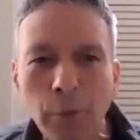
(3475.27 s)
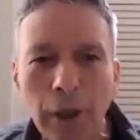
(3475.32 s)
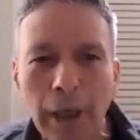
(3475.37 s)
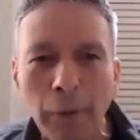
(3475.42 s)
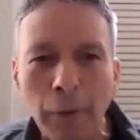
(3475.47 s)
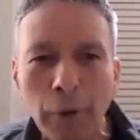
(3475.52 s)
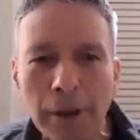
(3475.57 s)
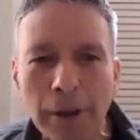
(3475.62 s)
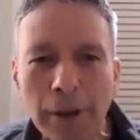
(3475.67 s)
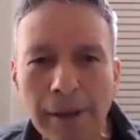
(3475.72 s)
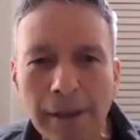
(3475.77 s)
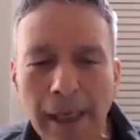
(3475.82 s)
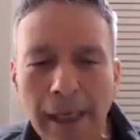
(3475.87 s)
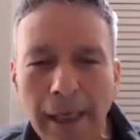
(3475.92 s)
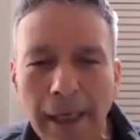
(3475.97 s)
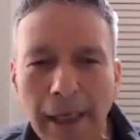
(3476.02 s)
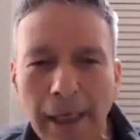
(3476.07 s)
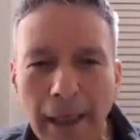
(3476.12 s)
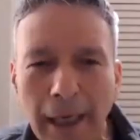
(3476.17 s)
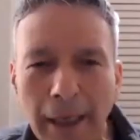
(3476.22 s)
what I was
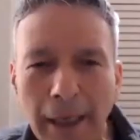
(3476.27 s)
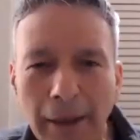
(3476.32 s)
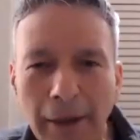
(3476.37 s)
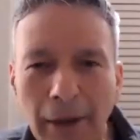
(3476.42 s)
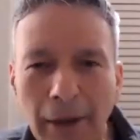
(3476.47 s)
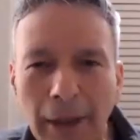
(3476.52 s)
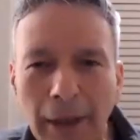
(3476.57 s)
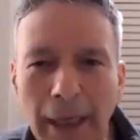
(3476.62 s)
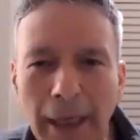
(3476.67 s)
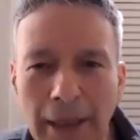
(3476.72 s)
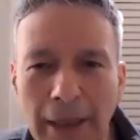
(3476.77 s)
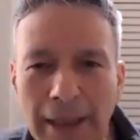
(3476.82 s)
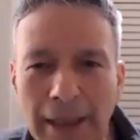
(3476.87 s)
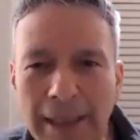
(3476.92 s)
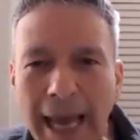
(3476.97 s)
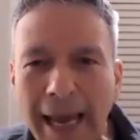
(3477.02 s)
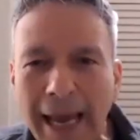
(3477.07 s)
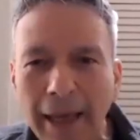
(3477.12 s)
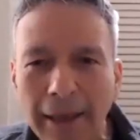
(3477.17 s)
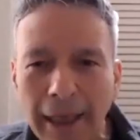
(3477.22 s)
thinking,
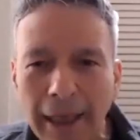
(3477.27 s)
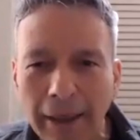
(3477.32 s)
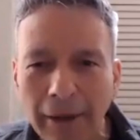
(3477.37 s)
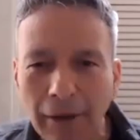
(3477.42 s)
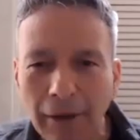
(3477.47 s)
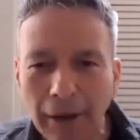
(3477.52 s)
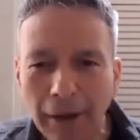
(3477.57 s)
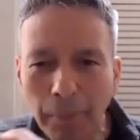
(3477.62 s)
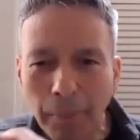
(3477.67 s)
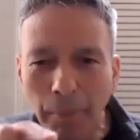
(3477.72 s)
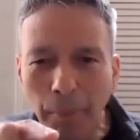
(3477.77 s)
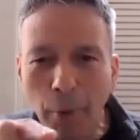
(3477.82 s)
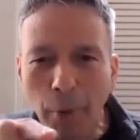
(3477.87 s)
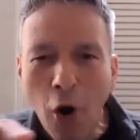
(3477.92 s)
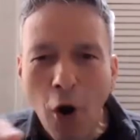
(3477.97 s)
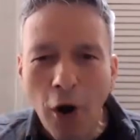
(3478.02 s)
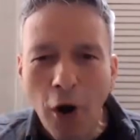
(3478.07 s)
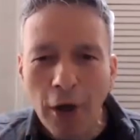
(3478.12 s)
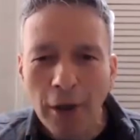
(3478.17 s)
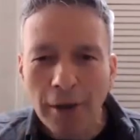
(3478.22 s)
that
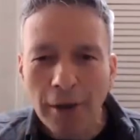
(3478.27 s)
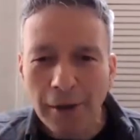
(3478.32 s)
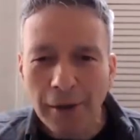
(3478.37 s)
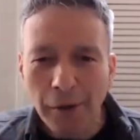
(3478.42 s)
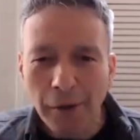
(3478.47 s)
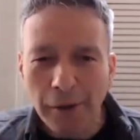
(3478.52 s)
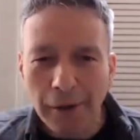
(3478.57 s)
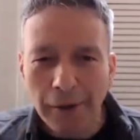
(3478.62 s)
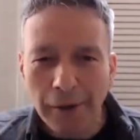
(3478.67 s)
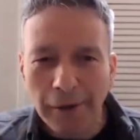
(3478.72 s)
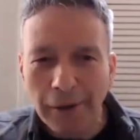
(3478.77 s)
pause.